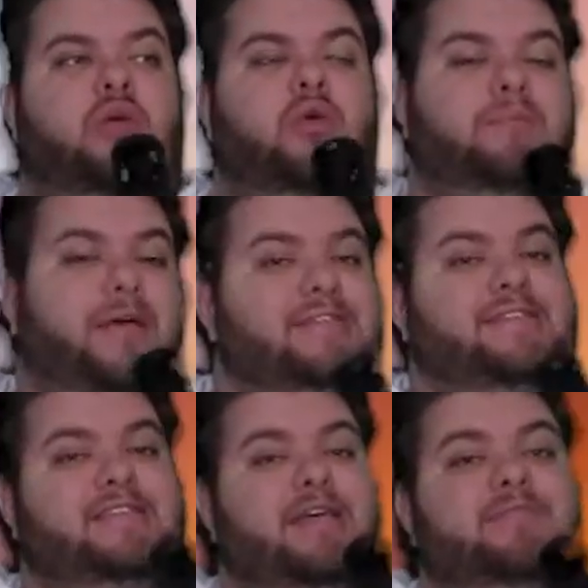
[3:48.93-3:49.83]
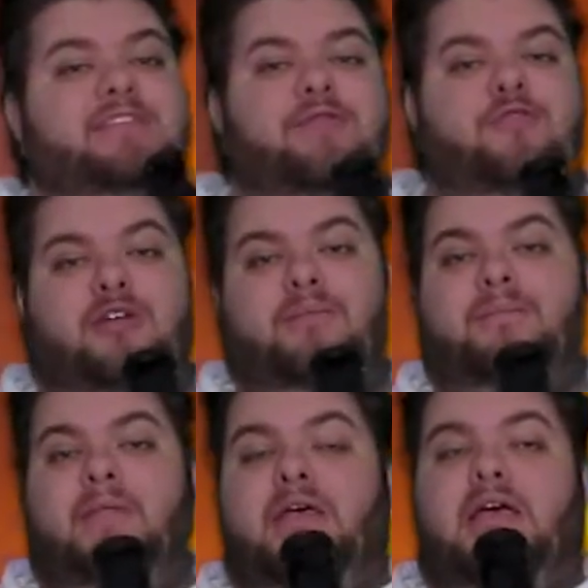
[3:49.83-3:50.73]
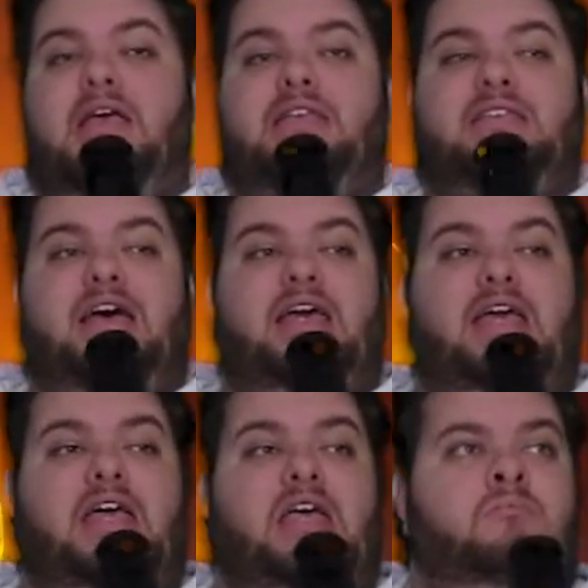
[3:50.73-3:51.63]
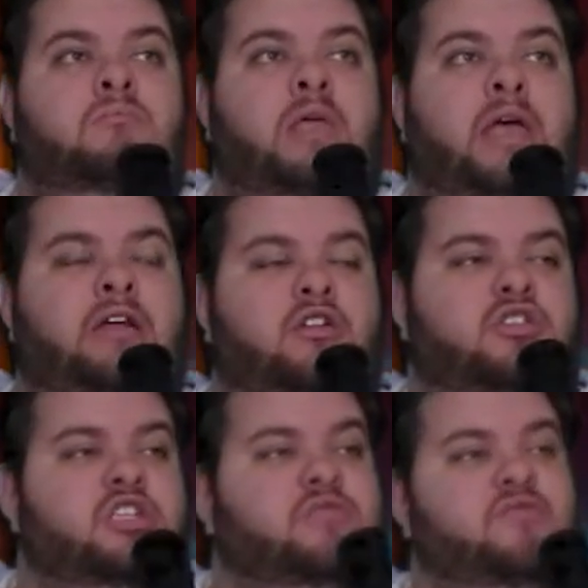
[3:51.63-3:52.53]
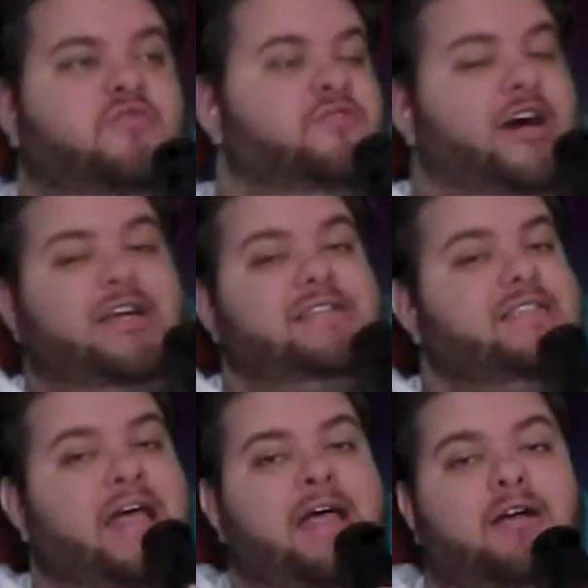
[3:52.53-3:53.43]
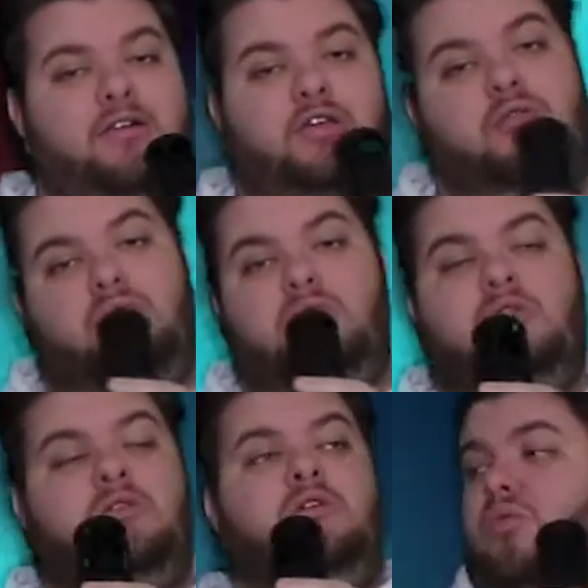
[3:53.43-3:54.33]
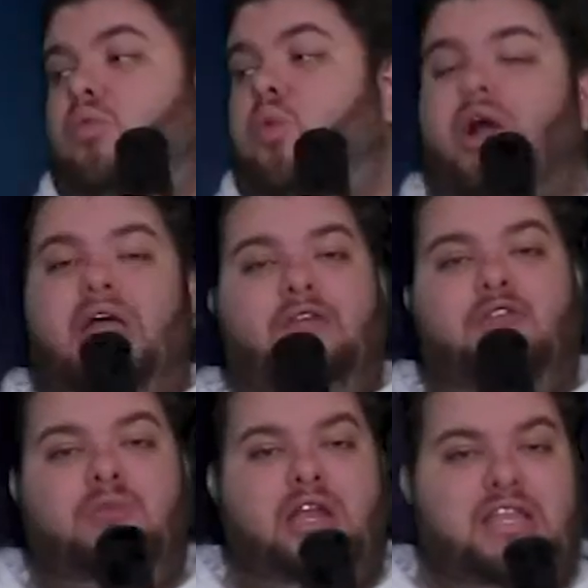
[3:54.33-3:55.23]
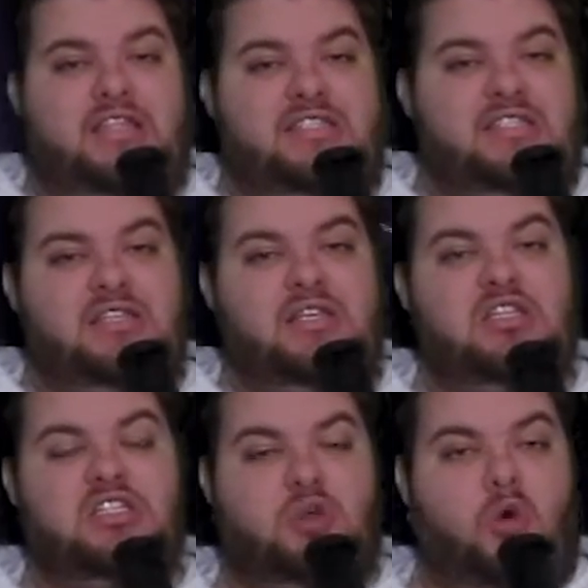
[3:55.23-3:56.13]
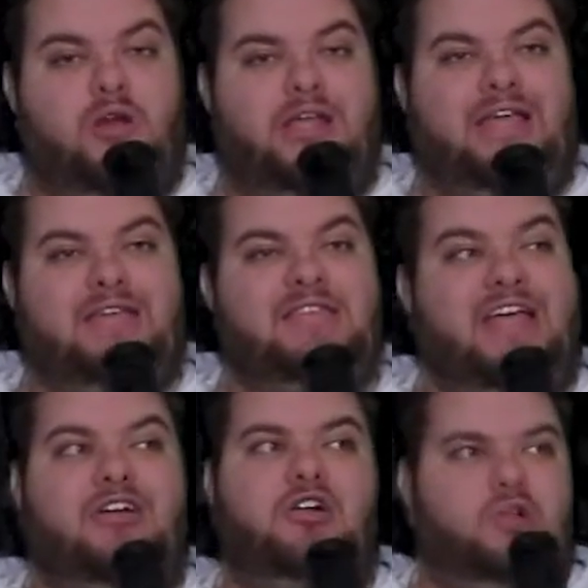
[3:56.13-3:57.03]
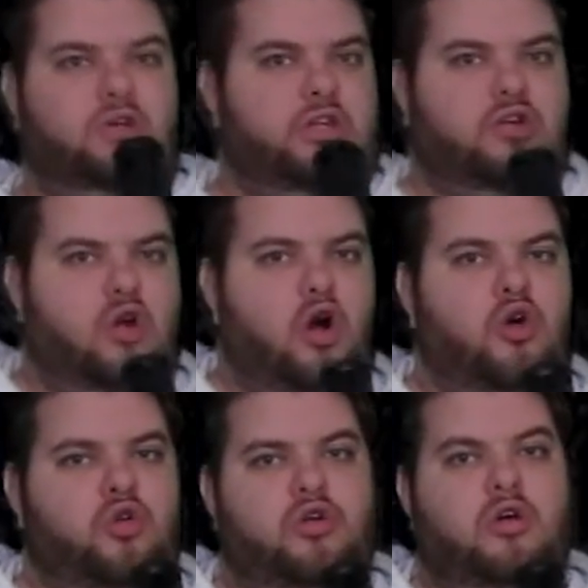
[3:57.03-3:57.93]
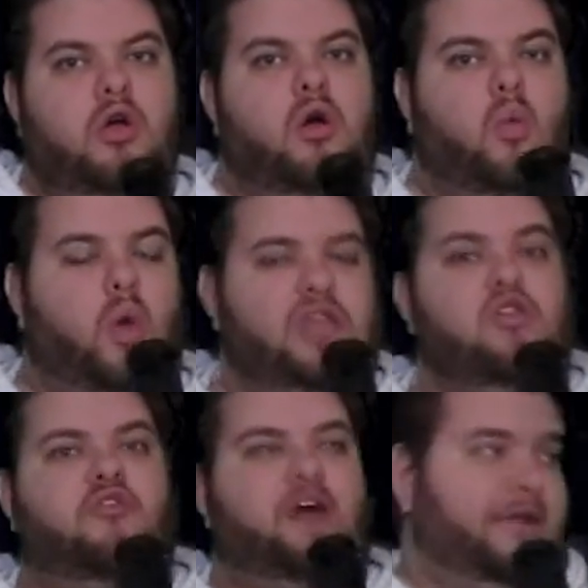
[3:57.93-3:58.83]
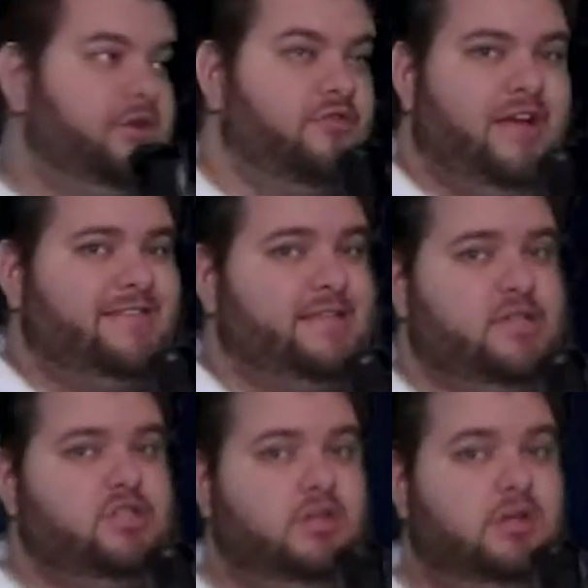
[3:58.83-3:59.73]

what makes this game different, is that it'll just fucking tell you what everybody's story is, including your own, when you find your vestige.